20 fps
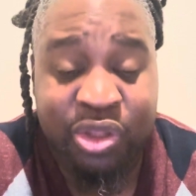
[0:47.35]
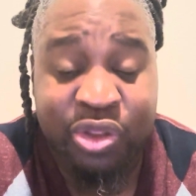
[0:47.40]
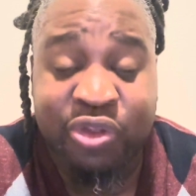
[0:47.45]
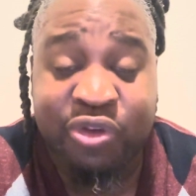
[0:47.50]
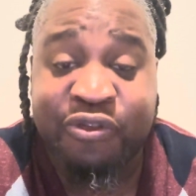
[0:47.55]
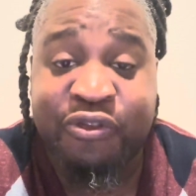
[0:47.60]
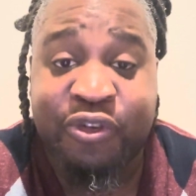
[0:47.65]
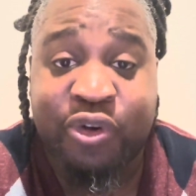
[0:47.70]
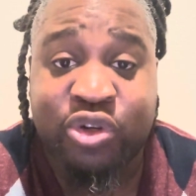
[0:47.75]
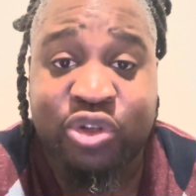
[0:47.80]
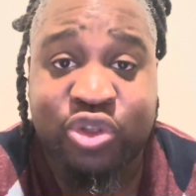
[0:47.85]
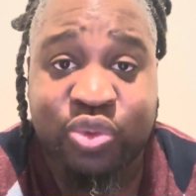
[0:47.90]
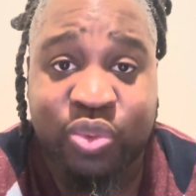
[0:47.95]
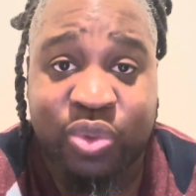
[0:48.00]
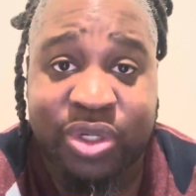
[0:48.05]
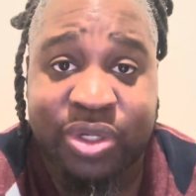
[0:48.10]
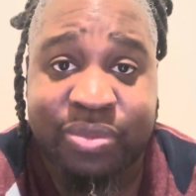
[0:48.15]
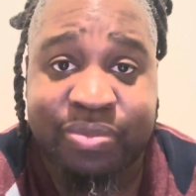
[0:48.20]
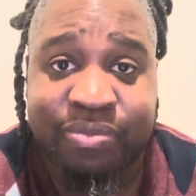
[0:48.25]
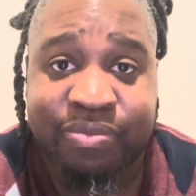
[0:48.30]
The first
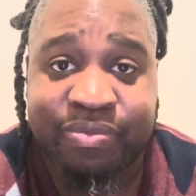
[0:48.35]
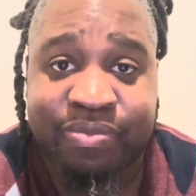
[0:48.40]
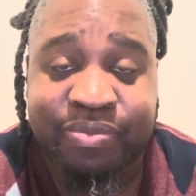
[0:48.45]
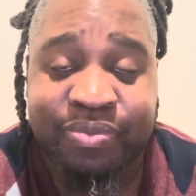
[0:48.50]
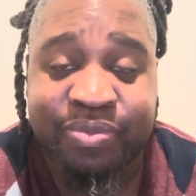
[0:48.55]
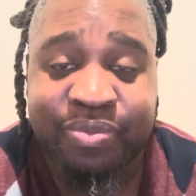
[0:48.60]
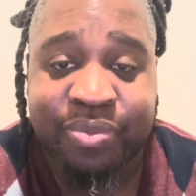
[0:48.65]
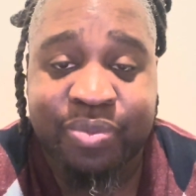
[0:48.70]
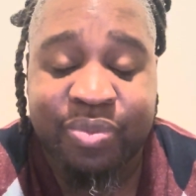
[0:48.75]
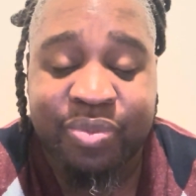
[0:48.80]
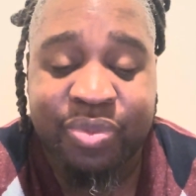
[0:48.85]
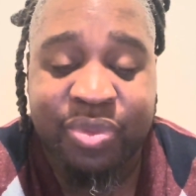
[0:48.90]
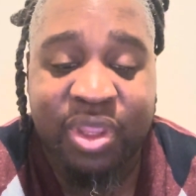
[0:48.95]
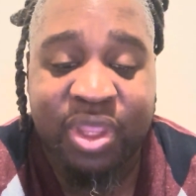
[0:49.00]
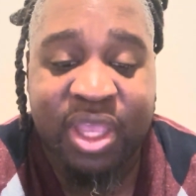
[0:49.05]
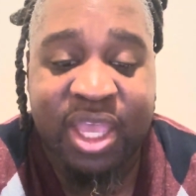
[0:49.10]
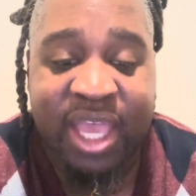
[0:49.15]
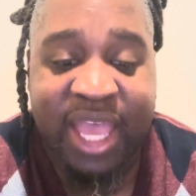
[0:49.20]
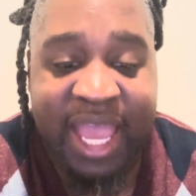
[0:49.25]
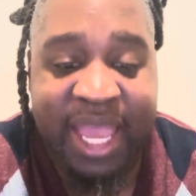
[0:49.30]
one,
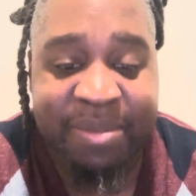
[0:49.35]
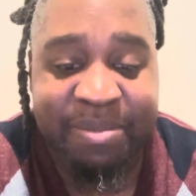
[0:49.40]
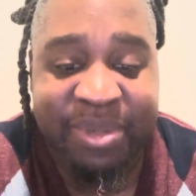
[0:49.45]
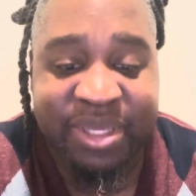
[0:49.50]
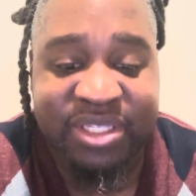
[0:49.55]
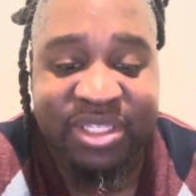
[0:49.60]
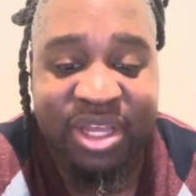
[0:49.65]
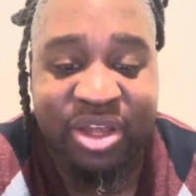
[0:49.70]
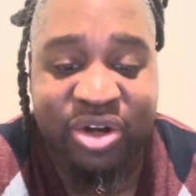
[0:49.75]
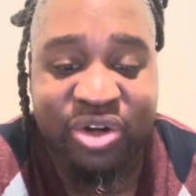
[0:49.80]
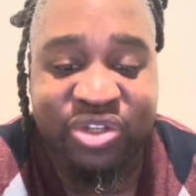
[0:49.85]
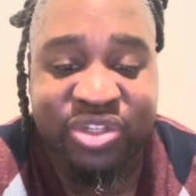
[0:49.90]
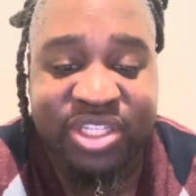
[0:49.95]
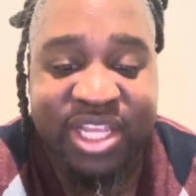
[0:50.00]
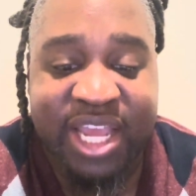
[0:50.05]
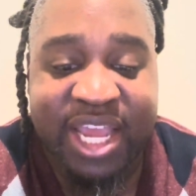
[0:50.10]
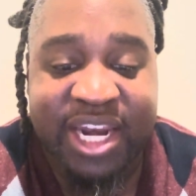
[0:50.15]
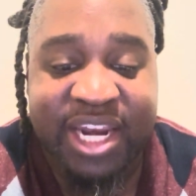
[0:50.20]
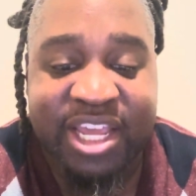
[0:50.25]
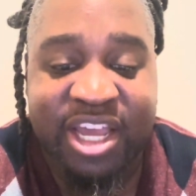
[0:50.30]
a
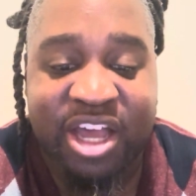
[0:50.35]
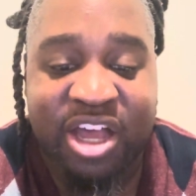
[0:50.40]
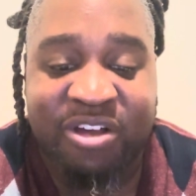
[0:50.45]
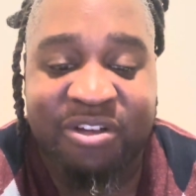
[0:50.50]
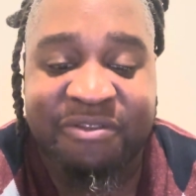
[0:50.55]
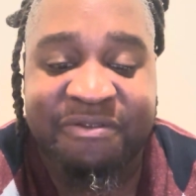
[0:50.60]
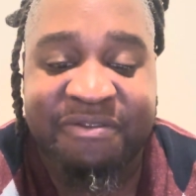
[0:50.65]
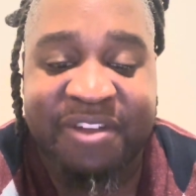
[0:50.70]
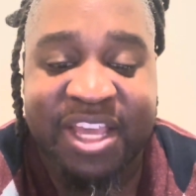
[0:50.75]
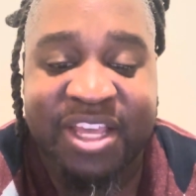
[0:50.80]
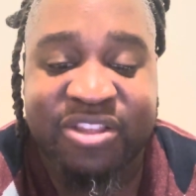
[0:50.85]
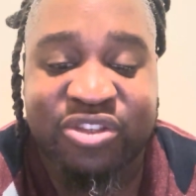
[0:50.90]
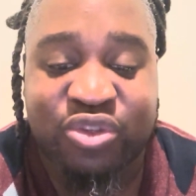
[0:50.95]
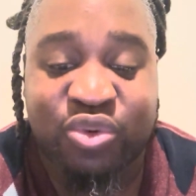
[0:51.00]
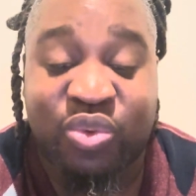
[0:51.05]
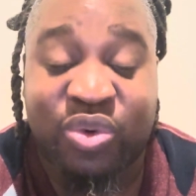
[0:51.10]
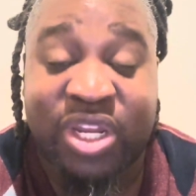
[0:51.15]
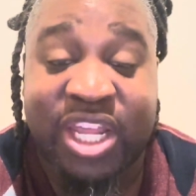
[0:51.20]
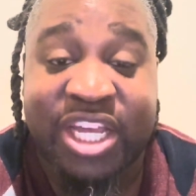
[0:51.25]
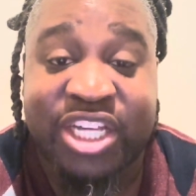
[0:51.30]
misunderstanding of faith's
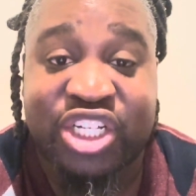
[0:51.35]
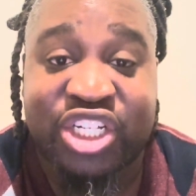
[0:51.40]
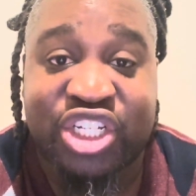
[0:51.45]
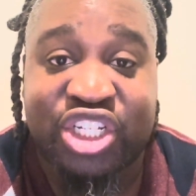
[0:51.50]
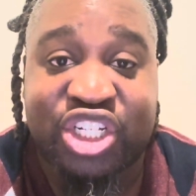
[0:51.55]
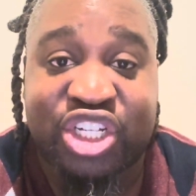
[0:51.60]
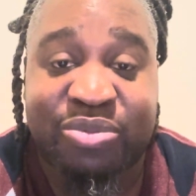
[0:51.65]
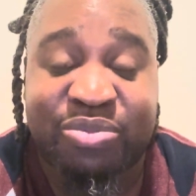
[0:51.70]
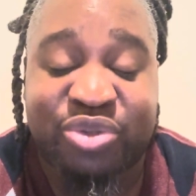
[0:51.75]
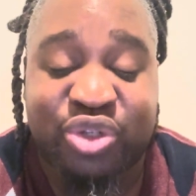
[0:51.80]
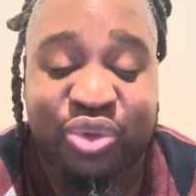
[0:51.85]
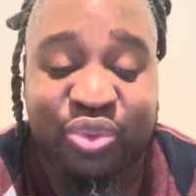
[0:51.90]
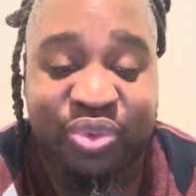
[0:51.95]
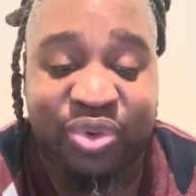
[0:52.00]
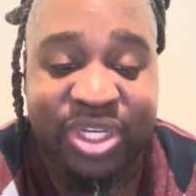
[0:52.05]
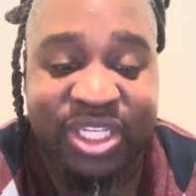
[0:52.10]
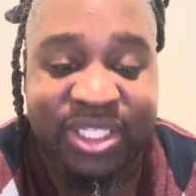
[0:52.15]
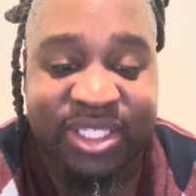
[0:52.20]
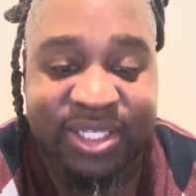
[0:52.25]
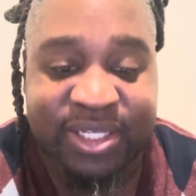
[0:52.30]
relationship to
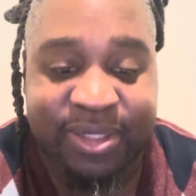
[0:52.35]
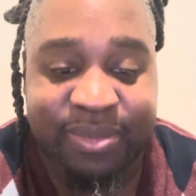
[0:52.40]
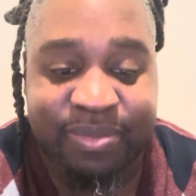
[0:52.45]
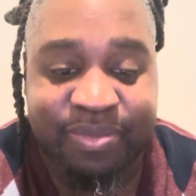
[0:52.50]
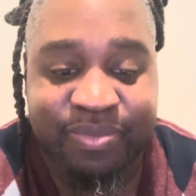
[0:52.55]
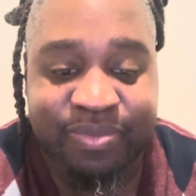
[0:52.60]
reason.